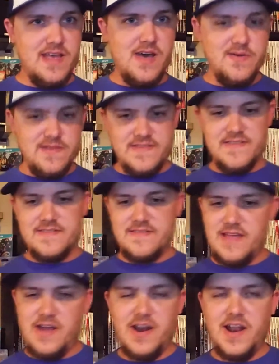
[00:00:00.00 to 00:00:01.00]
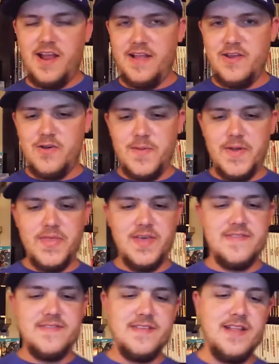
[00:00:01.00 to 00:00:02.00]
How did I not know about
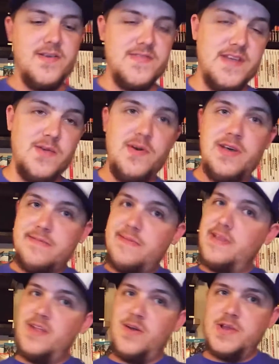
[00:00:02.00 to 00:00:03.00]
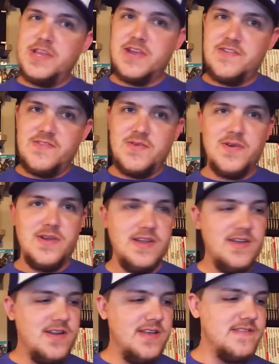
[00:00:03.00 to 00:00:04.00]
this?" And I was like, "Well, you know, I checked your store and
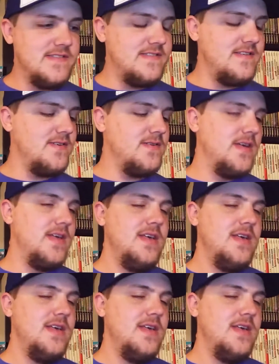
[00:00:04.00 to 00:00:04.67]
here it is." So,